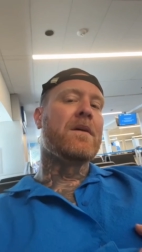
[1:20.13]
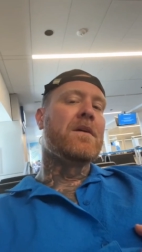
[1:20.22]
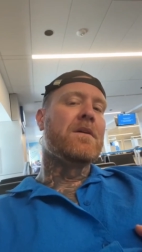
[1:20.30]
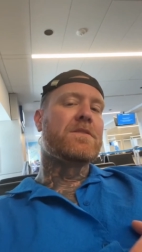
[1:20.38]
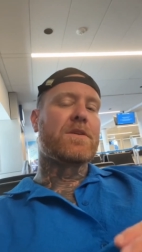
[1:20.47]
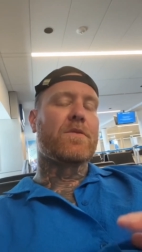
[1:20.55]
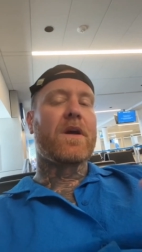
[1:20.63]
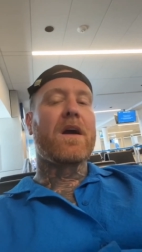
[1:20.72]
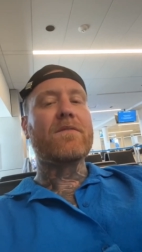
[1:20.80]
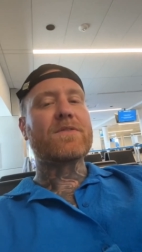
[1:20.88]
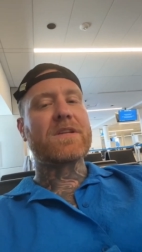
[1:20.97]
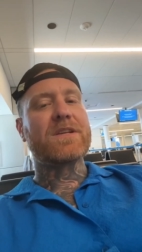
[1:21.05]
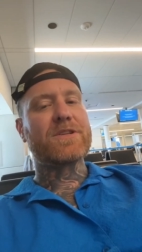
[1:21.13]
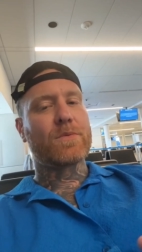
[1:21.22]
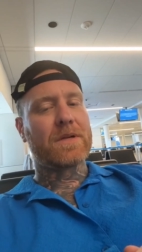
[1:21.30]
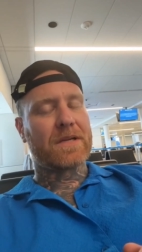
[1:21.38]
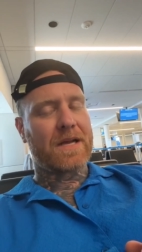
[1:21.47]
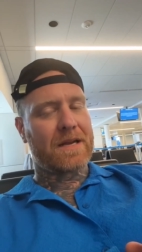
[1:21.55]
So the conversation
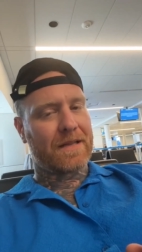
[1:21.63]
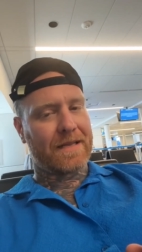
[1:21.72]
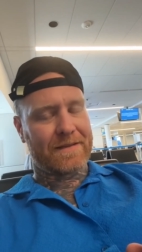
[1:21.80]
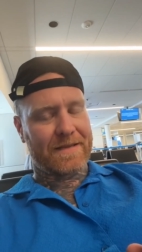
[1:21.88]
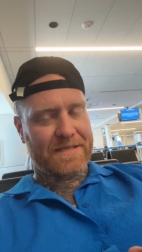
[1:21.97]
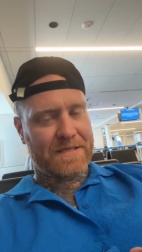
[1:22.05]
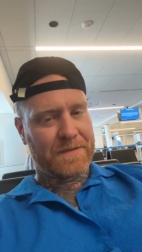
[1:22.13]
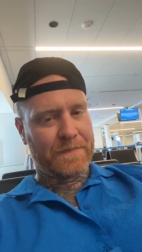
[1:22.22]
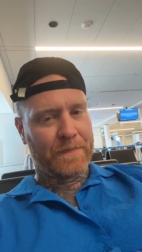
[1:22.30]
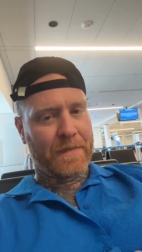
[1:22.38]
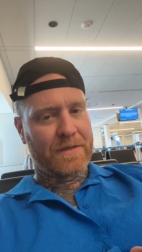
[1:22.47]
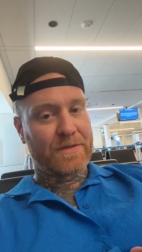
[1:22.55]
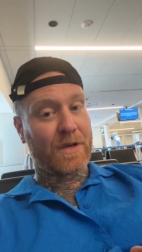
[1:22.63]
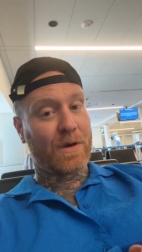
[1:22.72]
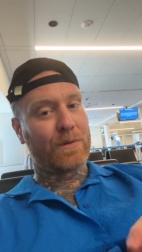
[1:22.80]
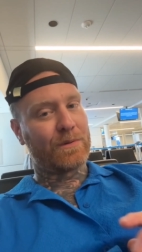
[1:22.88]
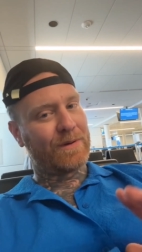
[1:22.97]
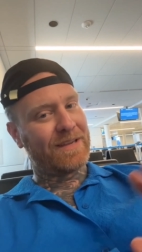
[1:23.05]
went kind of like this.
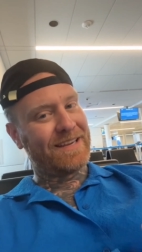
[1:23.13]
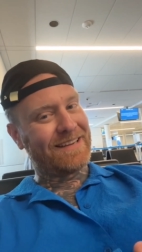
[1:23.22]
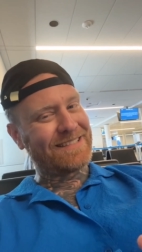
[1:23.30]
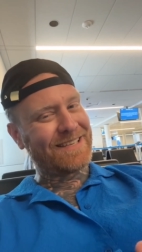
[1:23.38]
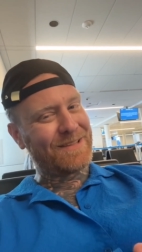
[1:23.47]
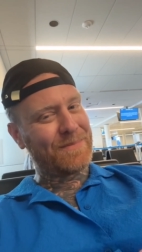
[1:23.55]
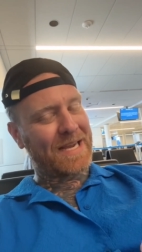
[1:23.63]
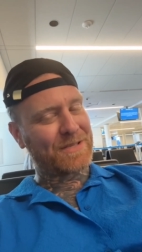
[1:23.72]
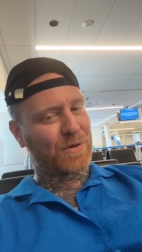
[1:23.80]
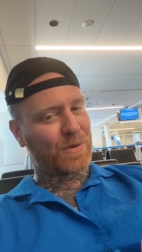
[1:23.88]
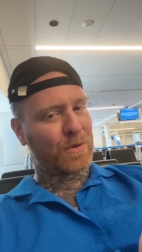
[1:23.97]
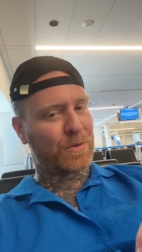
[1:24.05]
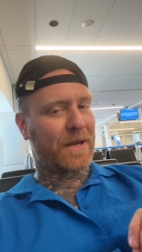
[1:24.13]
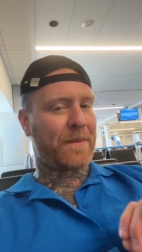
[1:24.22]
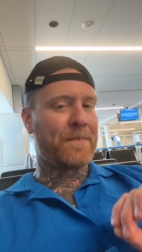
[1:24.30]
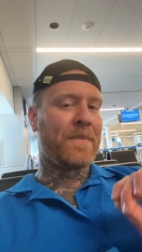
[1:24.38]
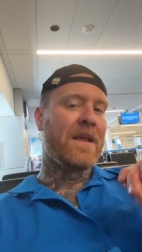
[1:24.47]
So here, I'll tell you the backstory real quick.